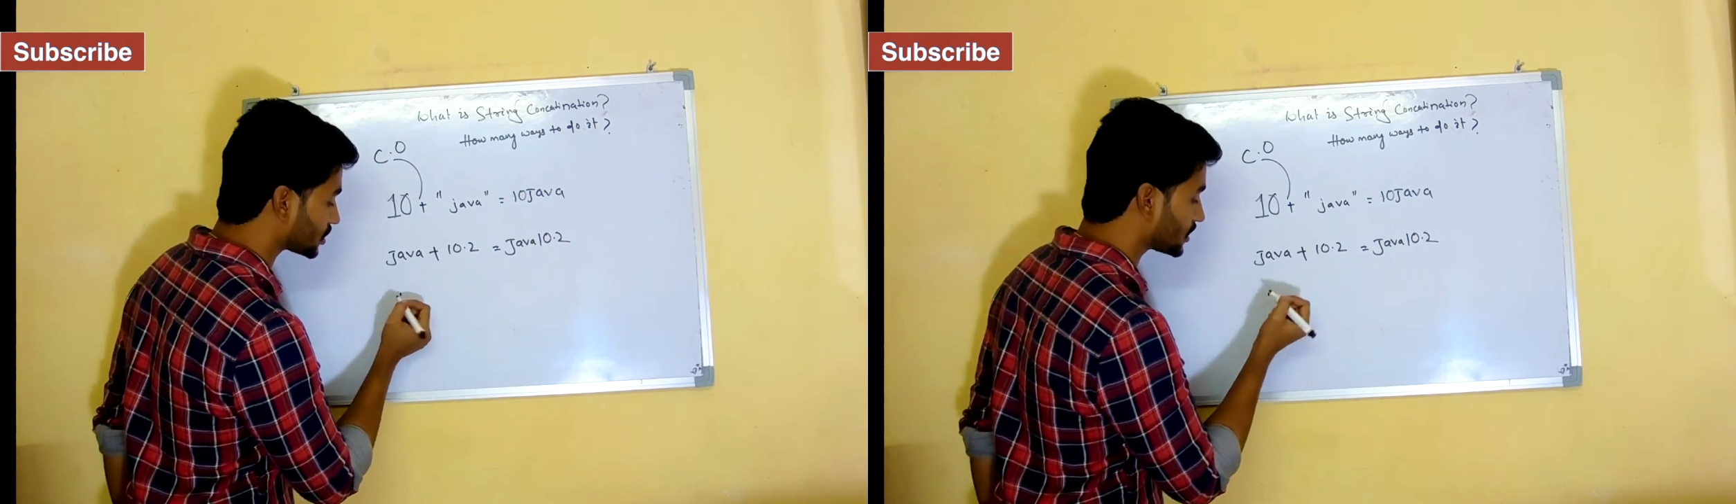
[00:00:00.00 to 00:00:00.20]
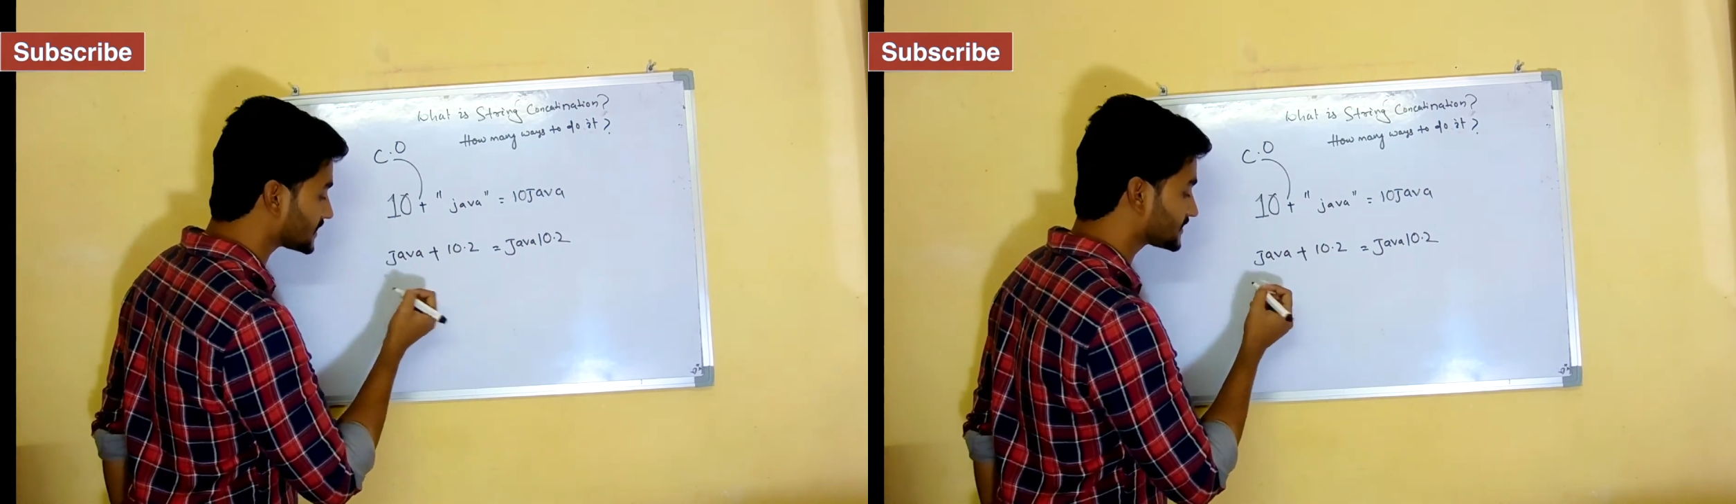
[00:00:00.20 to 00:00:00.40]

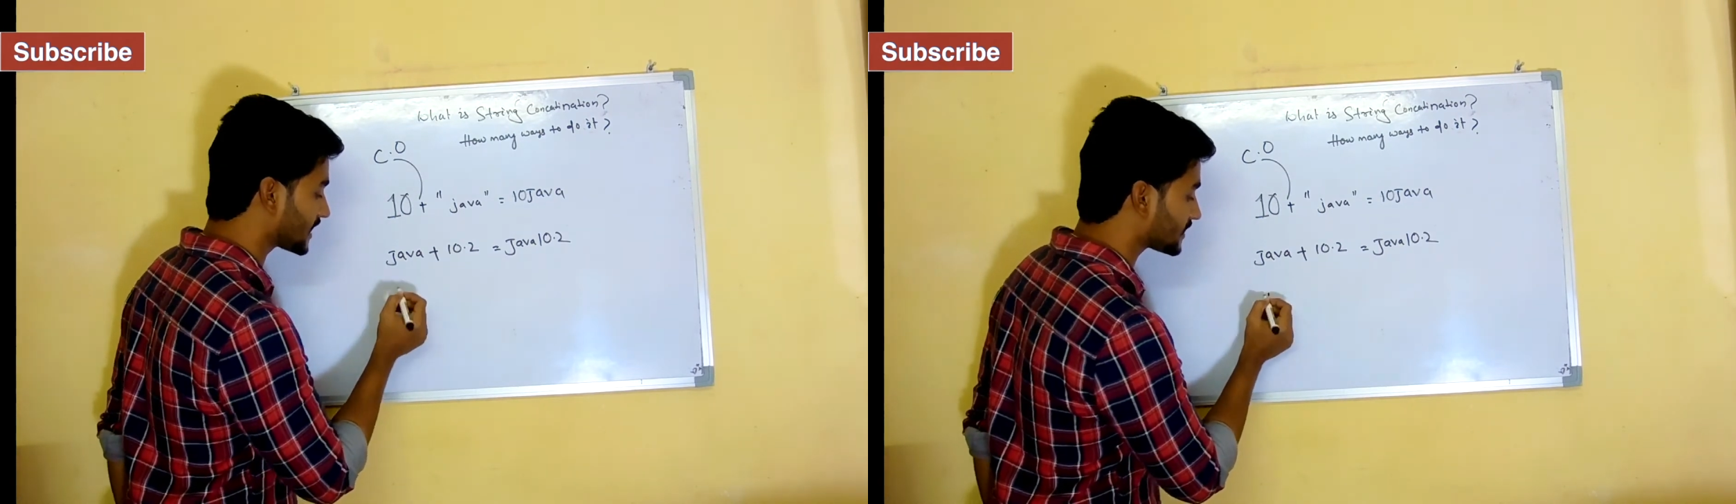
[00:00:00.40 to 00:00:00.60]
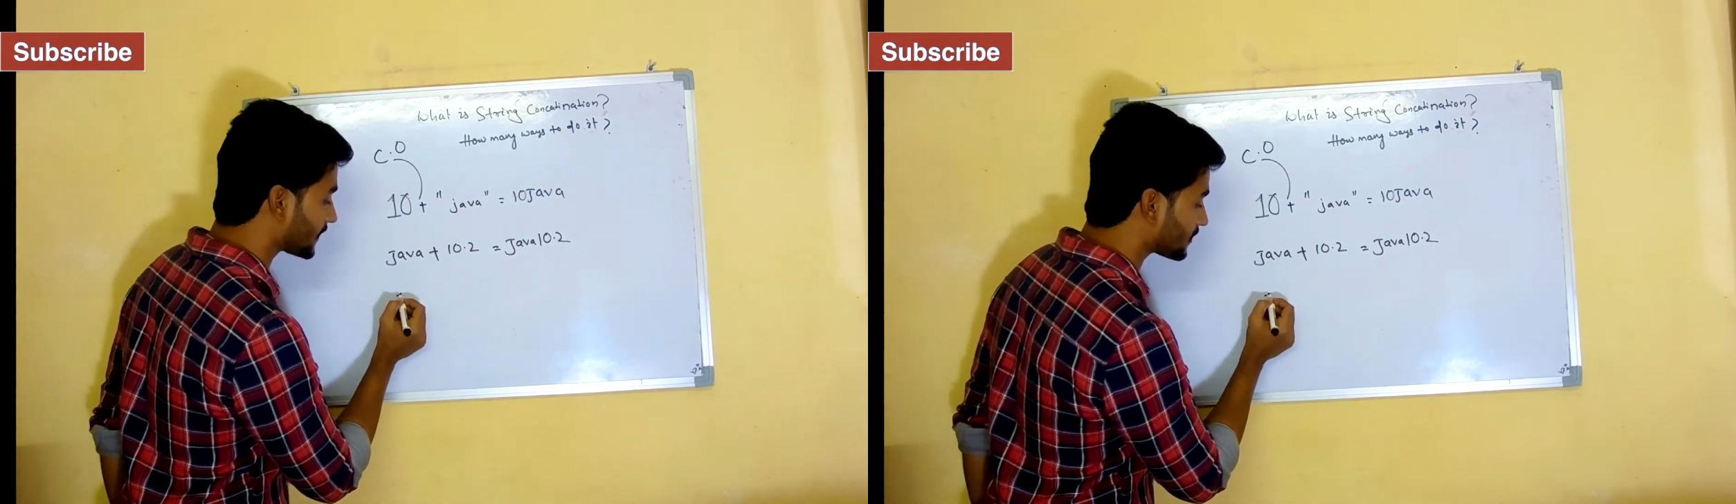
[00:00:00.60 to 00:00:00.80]
so let's
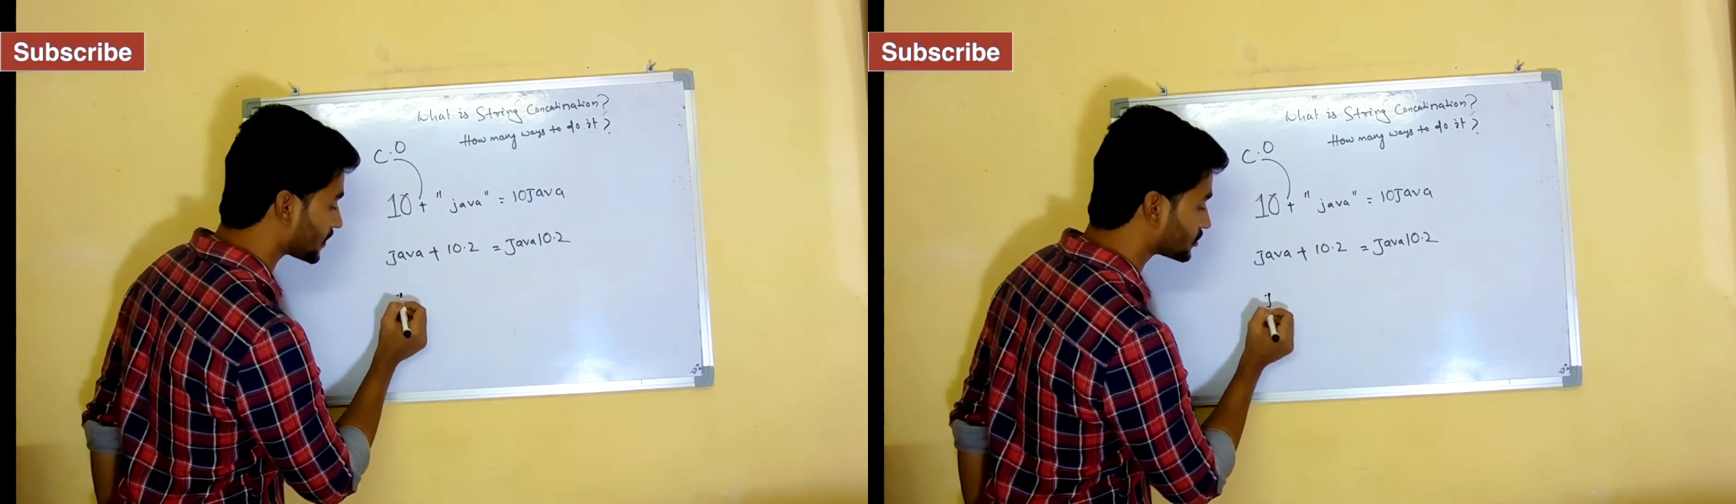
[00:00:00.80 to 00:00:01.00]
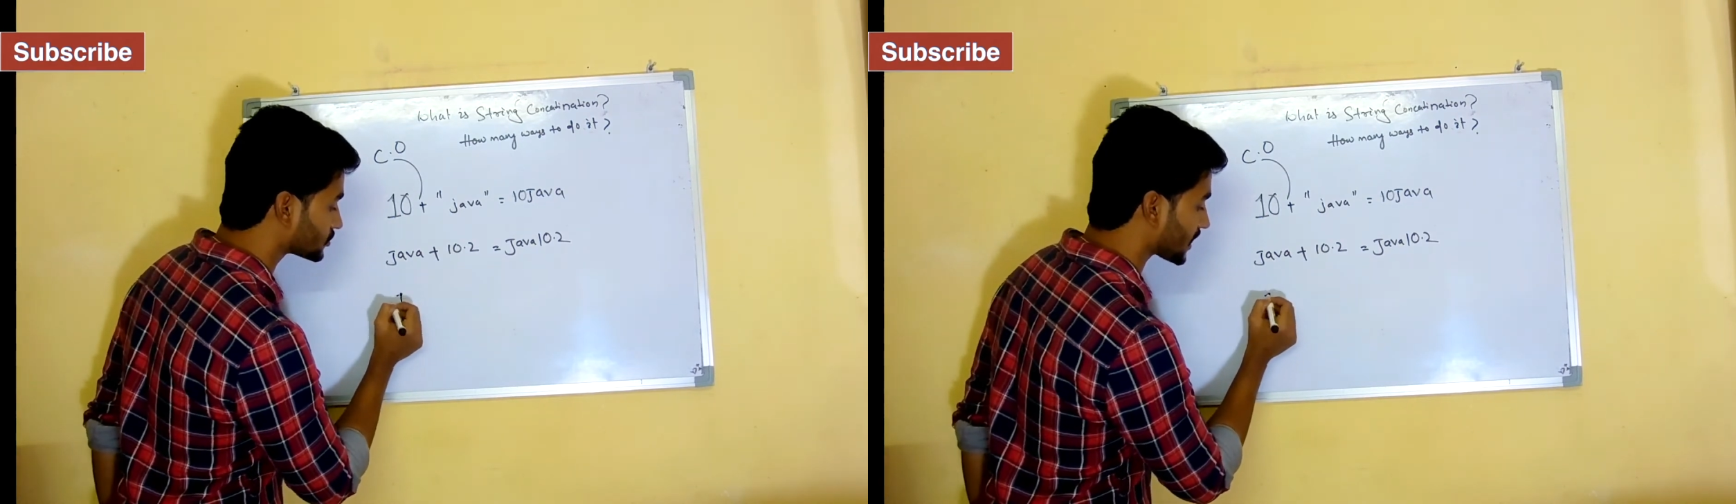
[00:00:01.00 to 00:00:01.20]
say if I
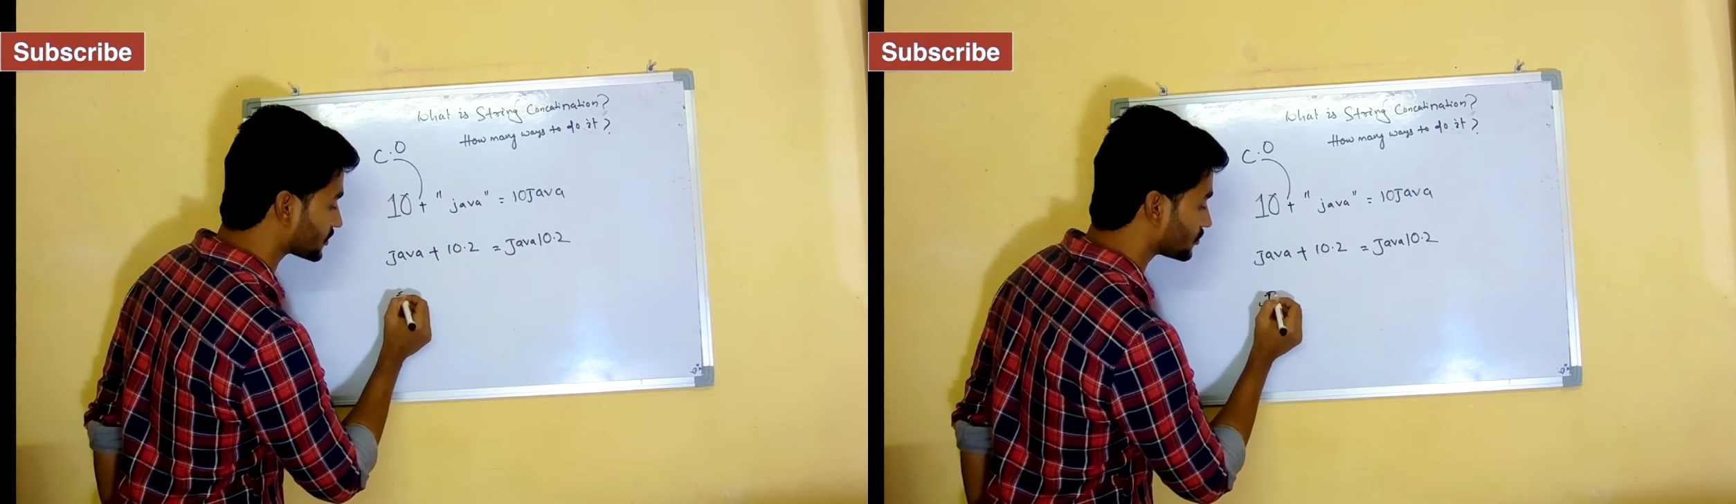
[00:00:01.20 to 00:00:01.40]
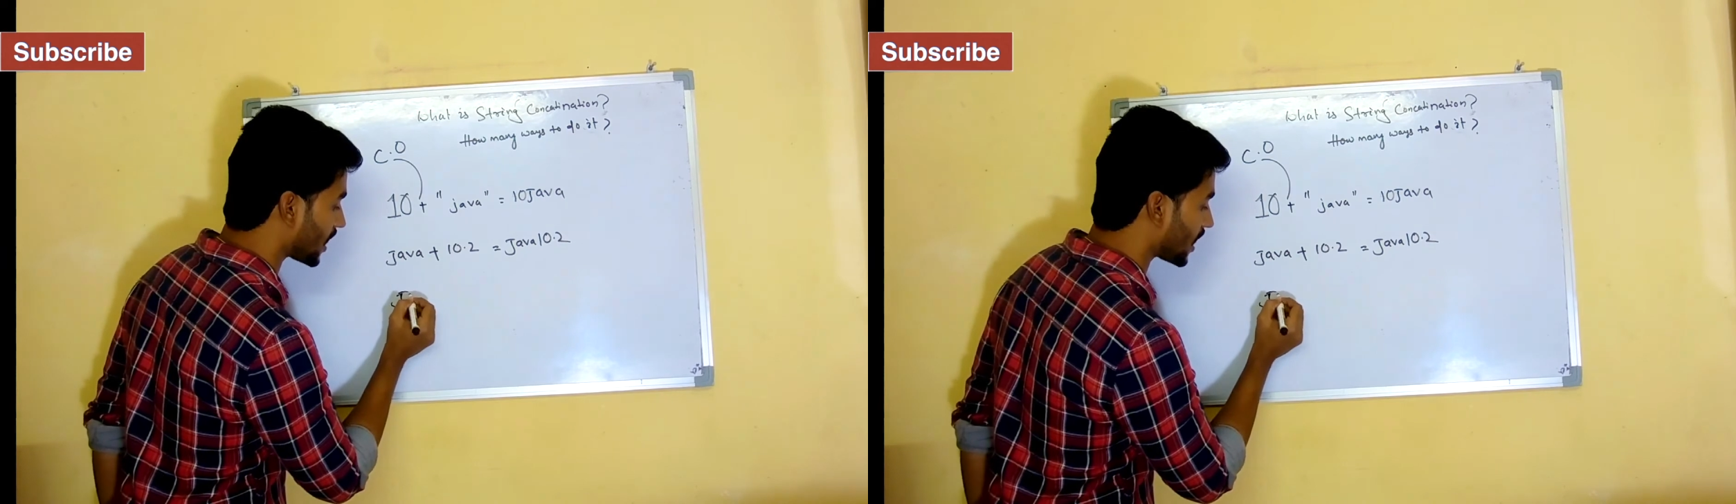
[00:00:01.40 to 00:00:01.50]
want to try